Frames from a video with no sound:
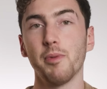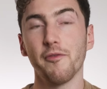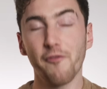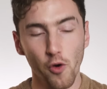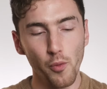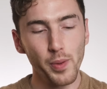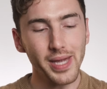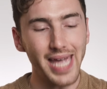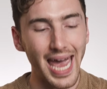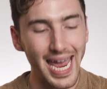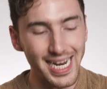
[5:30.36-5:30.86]

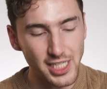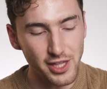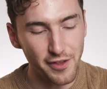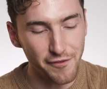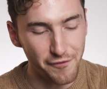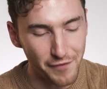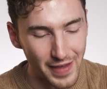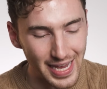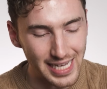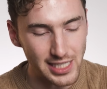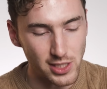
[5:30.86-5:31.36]
Before we get into the
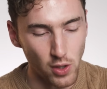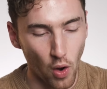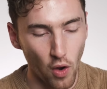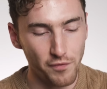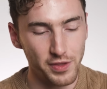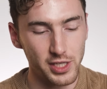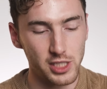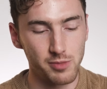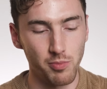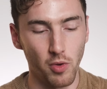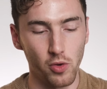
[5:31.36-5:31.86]
face
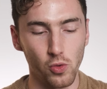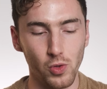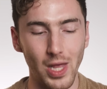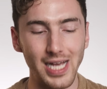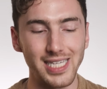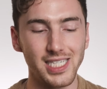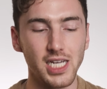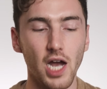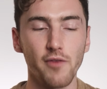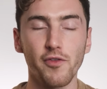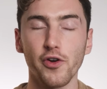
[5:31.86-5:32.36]
of this model,
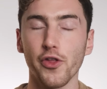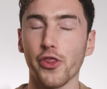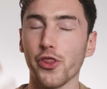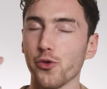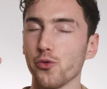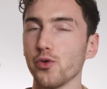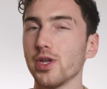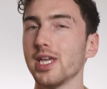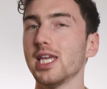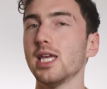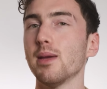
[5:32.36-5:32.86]
let's cover
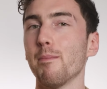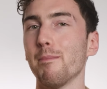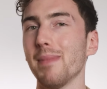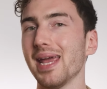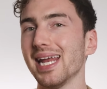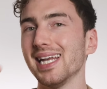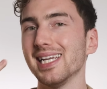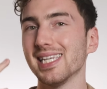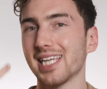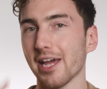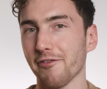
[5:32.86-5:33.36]
three
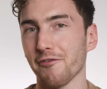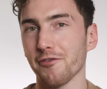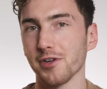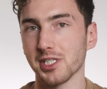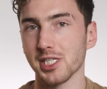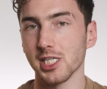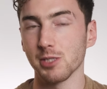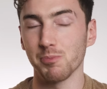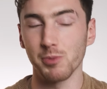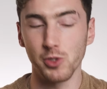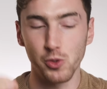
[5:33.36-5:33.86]
main
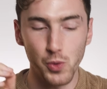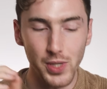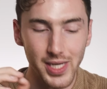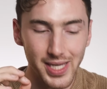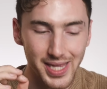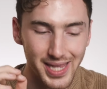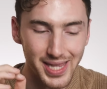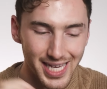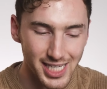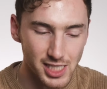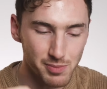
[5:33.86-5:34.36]
differences
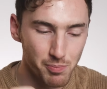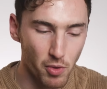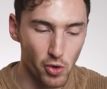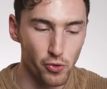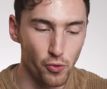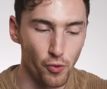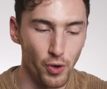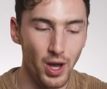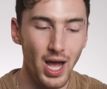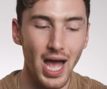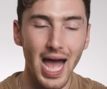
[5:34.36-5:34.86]
between this
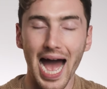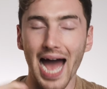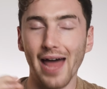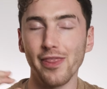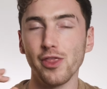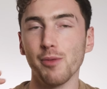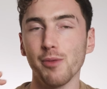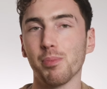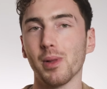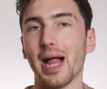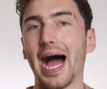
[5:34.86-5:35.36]
model
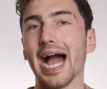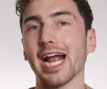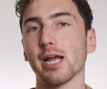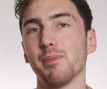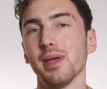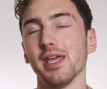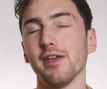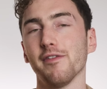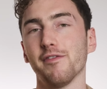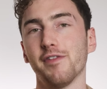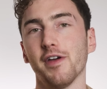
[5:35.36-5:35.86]
and the Black
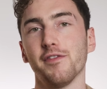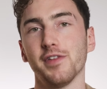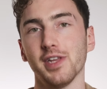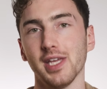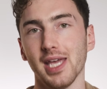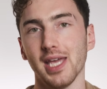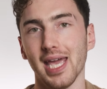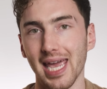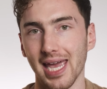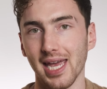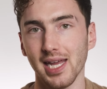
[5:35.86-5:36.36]
Bay
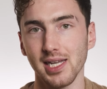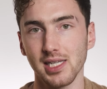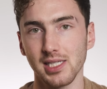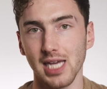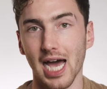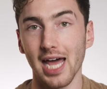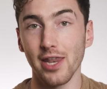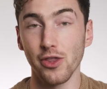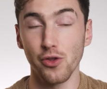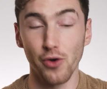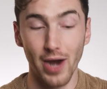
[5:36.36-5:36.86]
58.
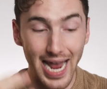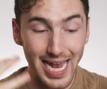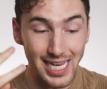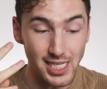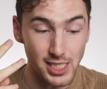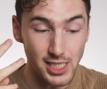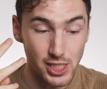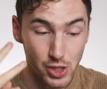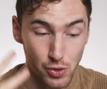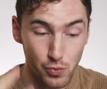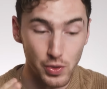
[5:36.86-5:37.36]
And there
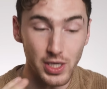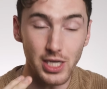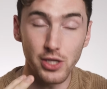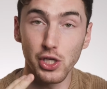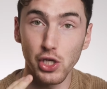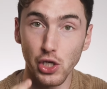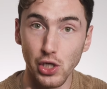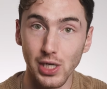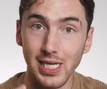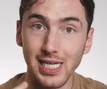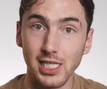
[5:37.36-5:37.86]
is three
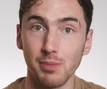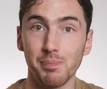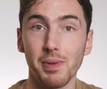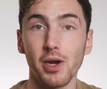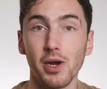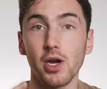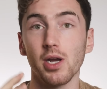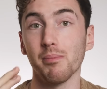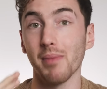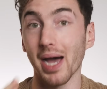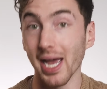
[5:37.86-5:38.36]
that you need to
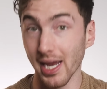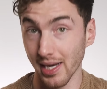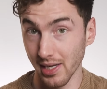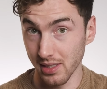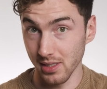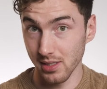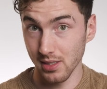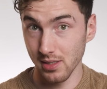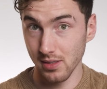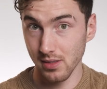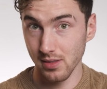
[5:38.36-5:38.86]
bear in
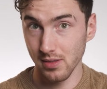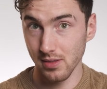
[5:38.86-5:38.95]
mind.